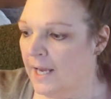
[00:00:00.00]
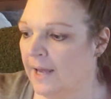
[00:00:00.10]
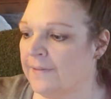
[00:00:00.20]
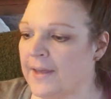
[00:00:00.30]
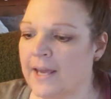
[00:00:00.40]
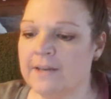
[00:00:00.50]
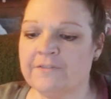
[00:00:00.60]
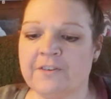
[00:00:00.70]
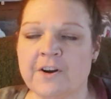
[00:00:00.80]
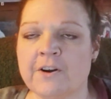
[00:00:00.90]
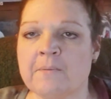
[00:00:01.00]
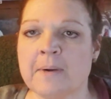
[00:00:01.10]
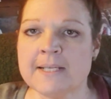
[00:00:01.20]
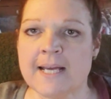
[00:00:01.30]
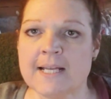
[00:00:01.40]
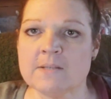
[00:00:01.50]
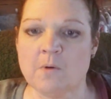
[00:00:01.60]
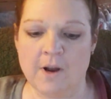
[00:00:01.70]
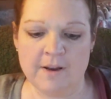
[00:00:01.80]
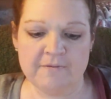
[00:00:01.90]
And then for my dad's
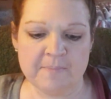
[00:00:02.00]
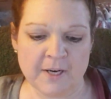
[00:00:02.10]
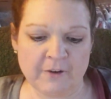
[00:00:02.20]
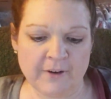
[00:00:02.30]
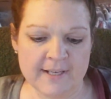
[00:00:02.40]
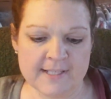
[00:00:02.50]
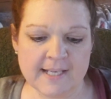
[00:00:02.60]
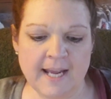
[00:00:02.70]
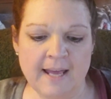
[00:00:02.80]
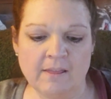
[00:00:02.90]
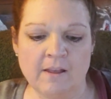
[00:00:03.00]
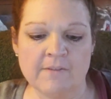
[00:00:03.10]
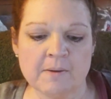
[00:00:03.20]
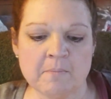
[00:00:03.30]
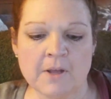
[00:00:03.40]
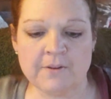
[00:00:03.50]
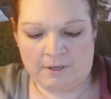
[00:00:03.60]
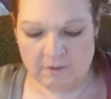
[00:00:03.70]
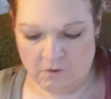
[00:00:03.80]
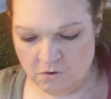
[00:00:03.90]
wife, my crazy cat loving
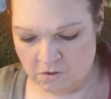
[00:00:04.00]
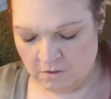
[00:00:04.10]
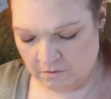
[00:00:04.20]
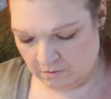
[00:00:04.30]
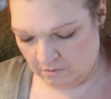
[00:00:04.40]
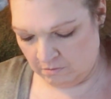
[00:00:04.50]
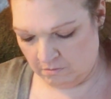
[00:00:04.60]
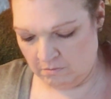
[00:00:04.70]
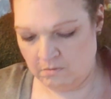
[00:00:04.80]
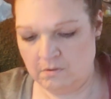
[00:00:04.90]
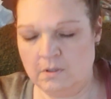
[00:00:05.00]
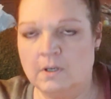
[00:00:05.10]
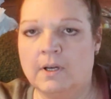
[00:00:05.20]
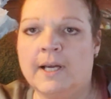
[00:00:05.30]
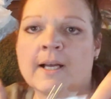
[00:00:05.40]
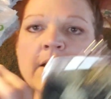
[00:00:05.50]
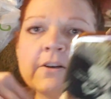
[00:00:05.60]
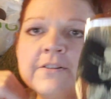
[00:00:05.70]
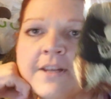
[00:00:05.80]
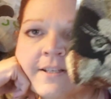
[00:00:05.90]
mother. Oh, I got
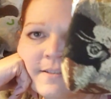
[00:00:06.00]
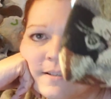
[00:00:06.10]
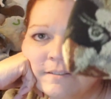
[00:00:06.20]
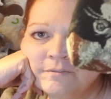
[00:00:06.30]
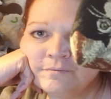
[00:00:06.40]
her this.